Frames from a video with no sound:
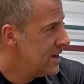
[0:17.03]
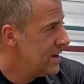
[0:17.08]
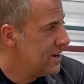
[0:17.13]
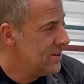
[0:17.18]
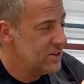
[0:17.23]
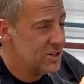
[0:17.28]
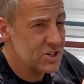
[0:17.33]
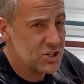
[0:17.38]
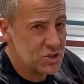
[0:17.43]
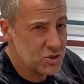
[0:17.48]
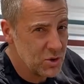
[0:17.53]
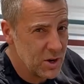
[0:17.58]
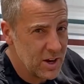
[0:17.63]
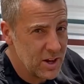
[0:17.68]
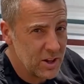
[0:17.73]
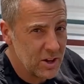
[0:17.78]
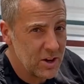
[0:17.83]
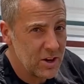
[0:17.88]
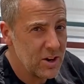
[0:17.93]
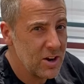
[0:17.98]
In this
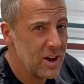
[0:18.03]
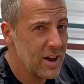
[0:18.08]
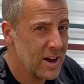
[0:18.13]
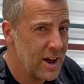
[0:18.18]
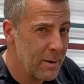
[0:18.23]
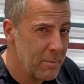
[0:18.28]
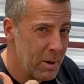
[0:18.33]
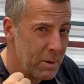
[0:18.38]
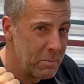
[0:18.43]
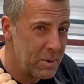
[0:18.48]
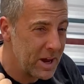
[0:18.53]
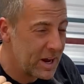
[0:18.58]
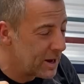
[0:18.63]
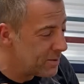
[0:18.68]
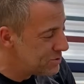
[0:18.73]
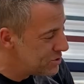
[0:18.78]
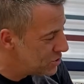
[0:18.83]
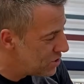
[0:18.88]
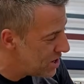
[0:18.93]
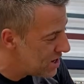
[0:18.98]
trailer, I got my
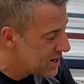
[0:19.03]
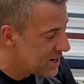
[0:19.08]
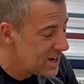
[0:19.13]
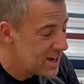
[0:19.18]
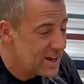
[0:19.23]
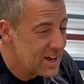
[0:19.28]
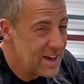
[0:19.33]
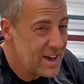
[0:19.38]
pickup truck,